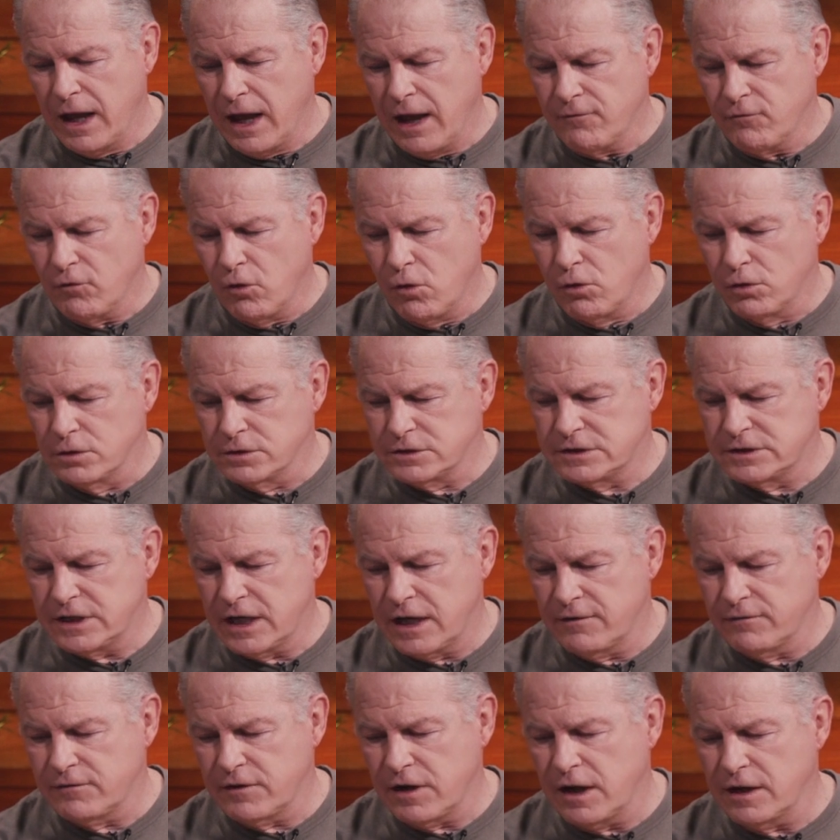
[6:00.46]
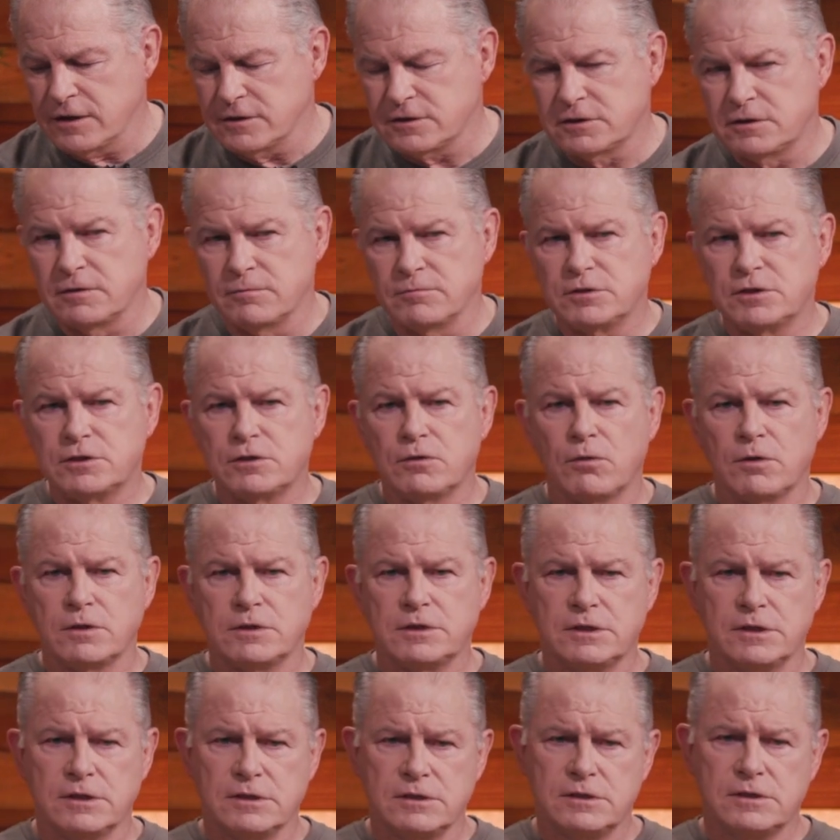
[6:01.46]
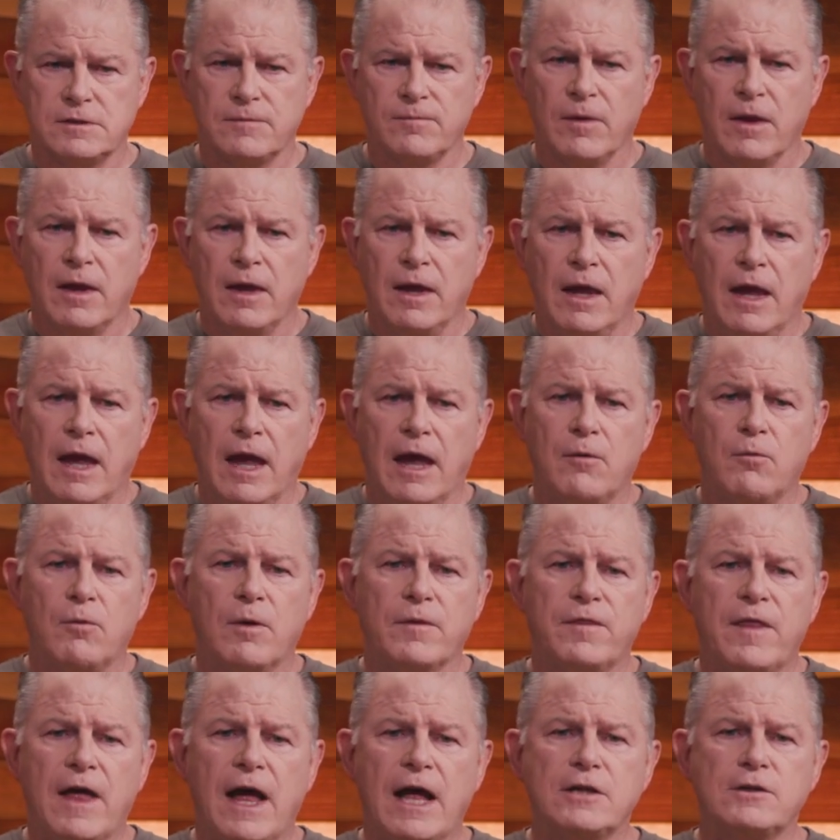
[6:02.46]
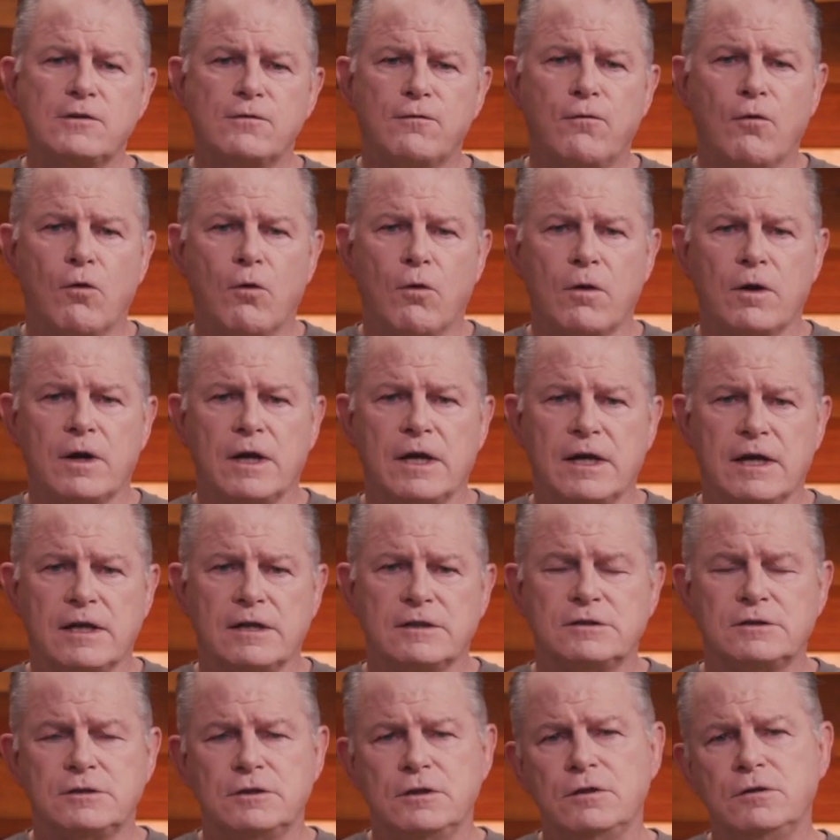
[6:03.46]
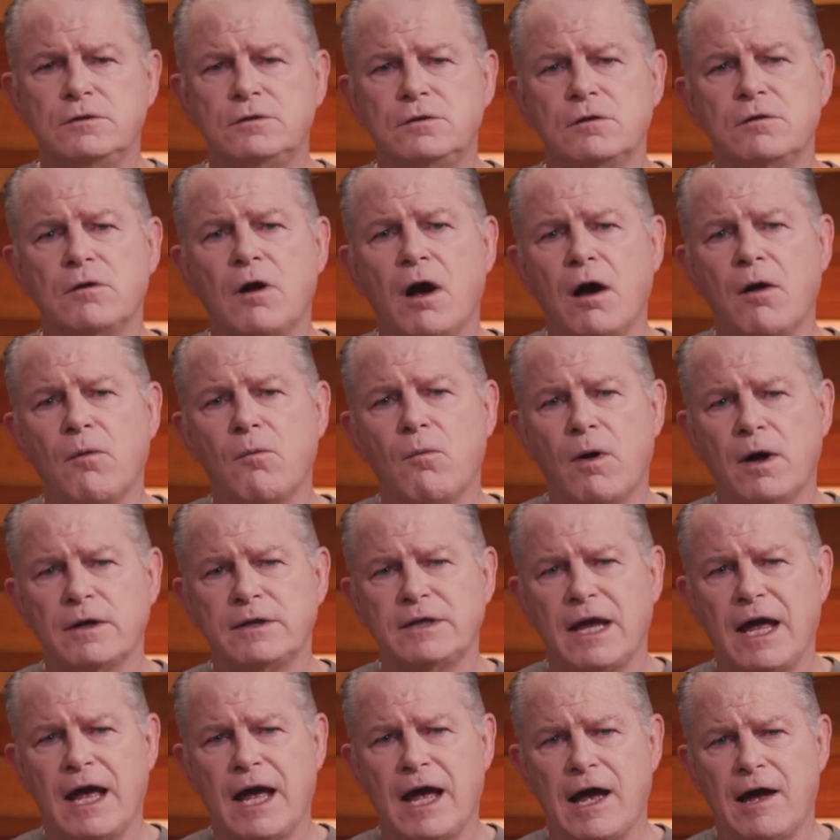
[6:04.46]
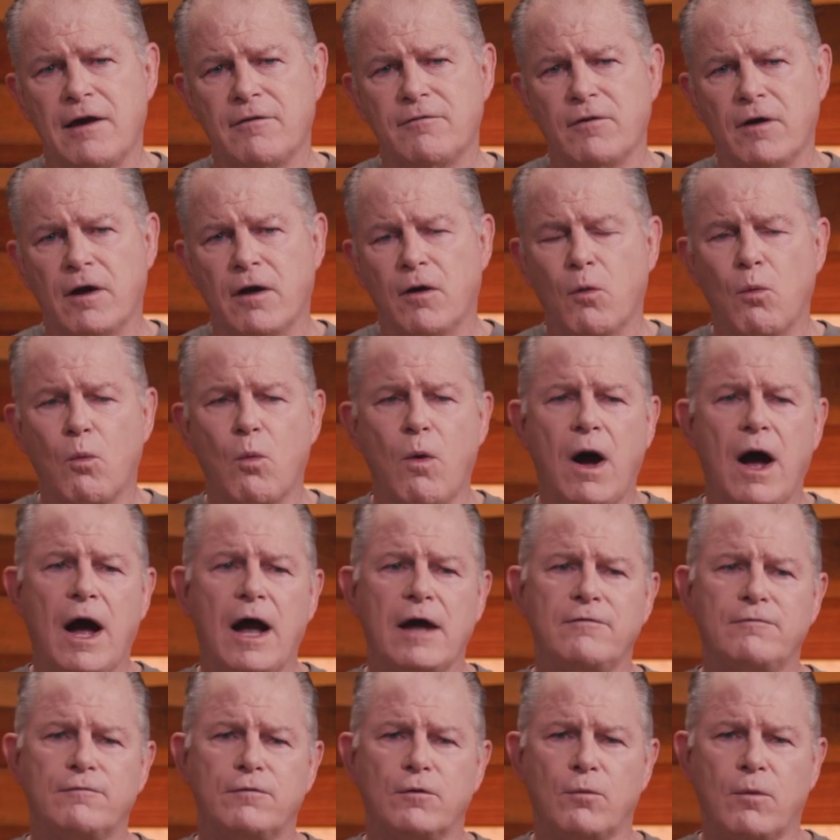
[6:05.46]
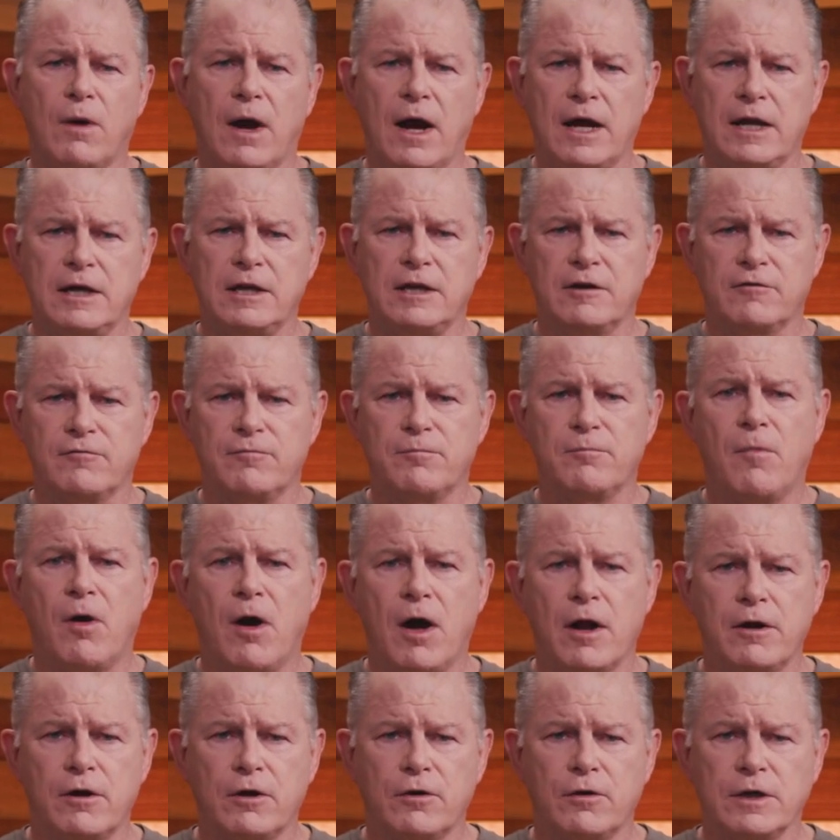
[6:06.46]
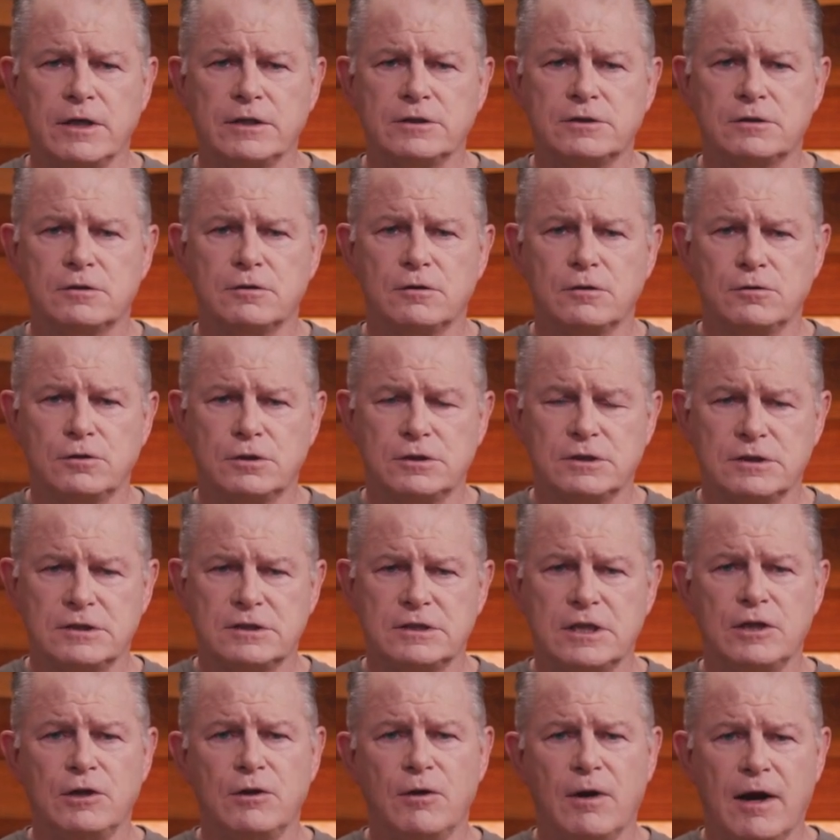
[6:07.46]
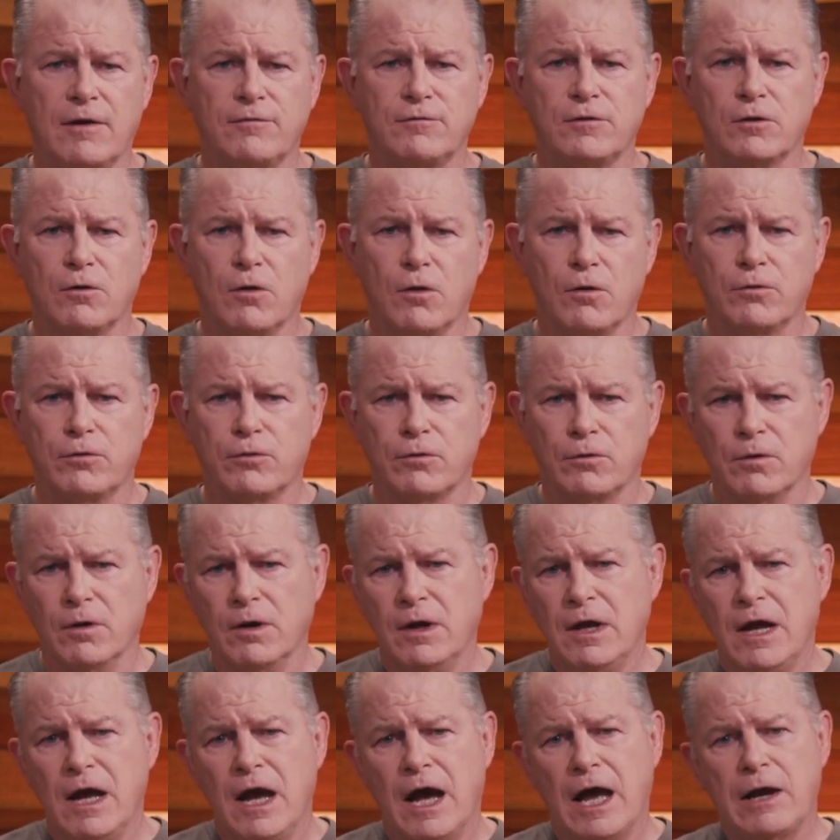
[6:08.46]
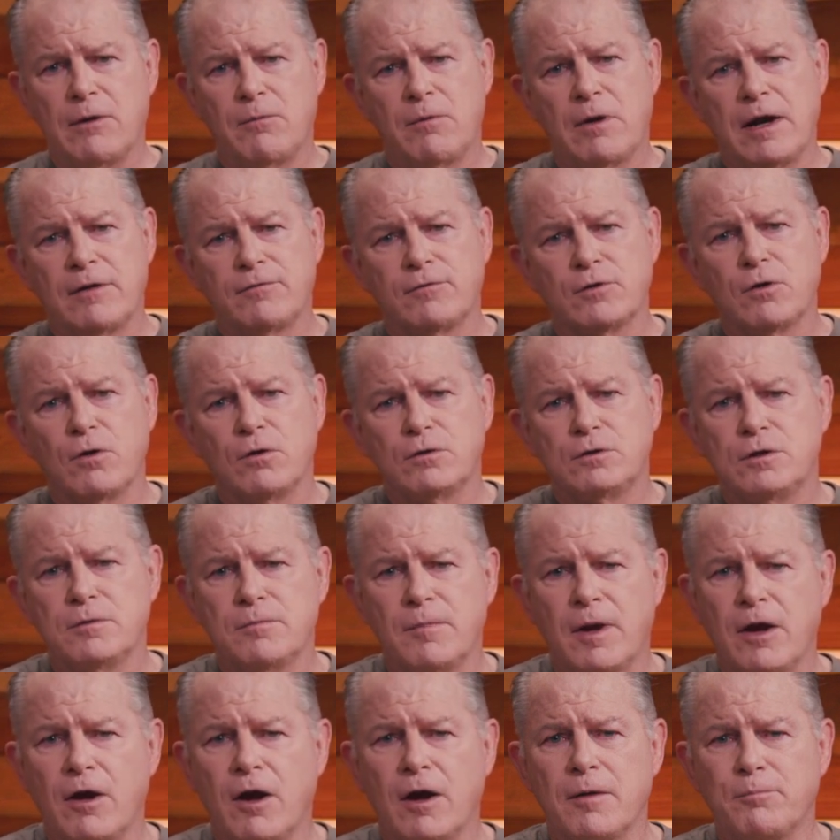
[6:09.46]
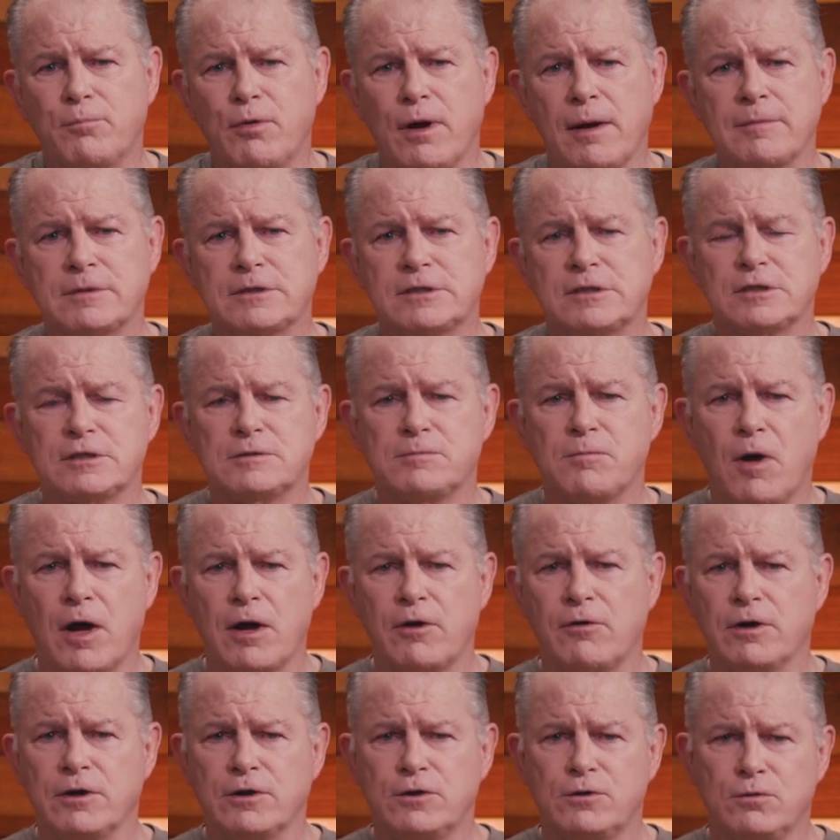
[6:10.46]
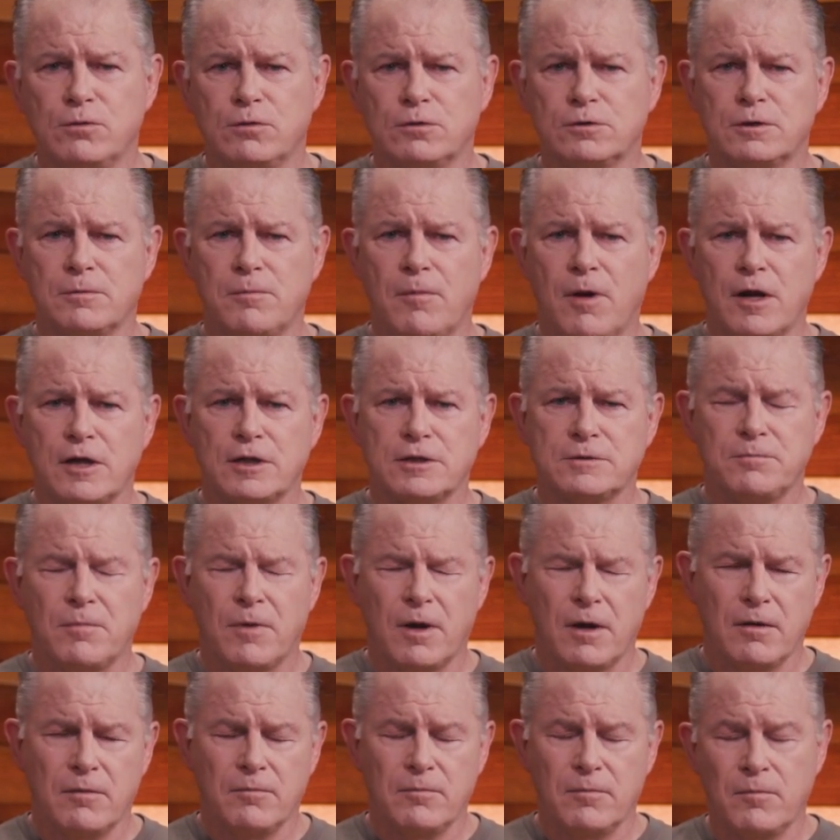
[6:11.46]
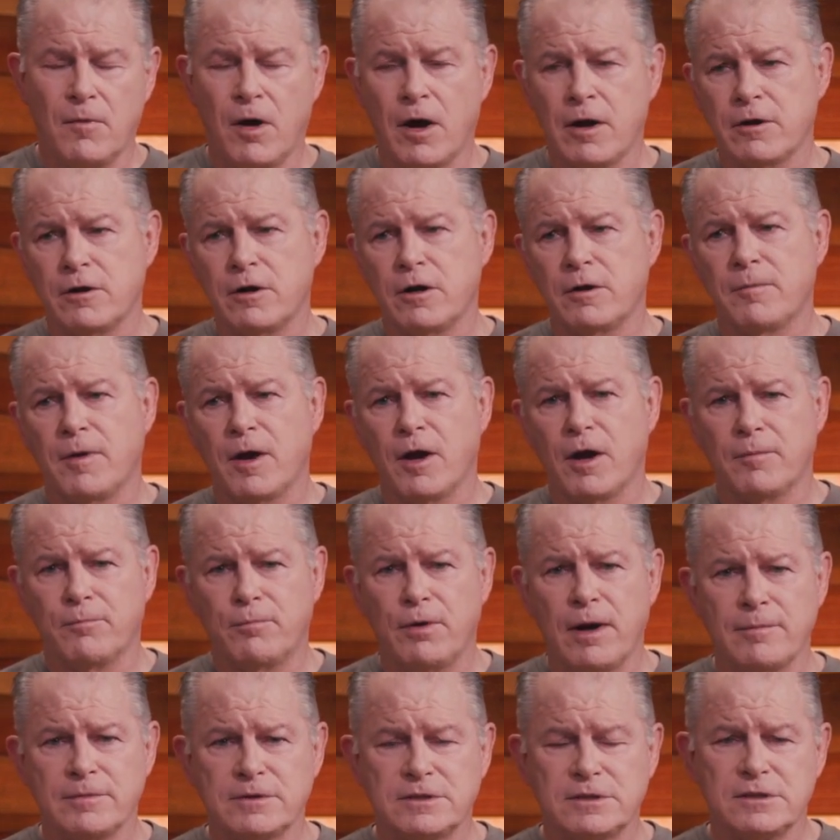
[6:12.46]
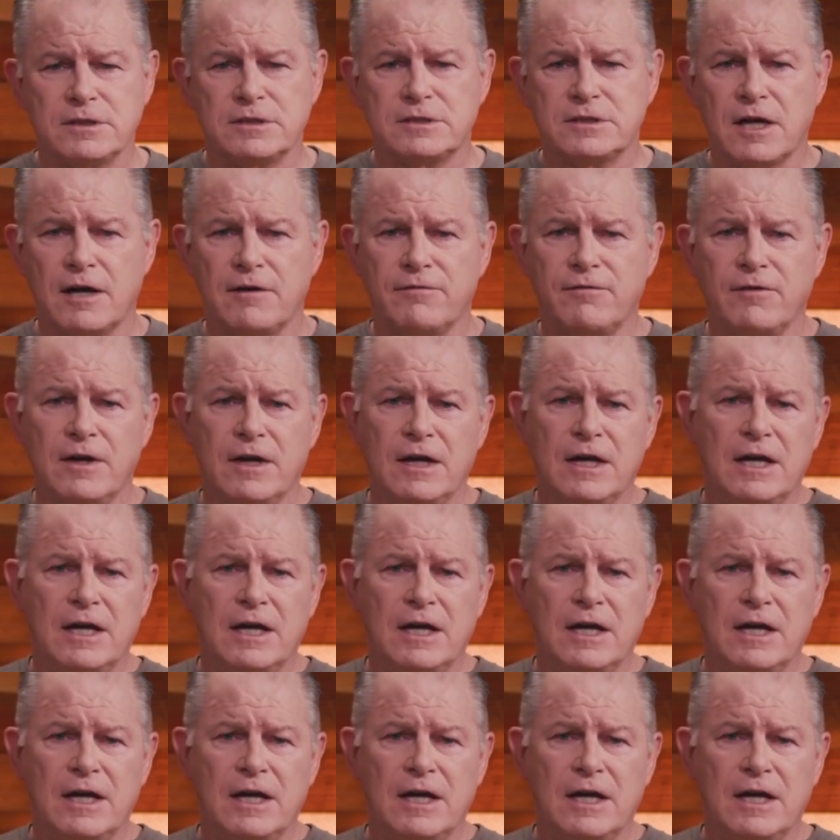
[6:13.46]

have a whole set of custom sources. And what that's for is you do not want to have a wide variety of monitoring solutions that you have to go through. I don't want to have to go to my on-premises monitoring tool to monitor my on-premises stuff.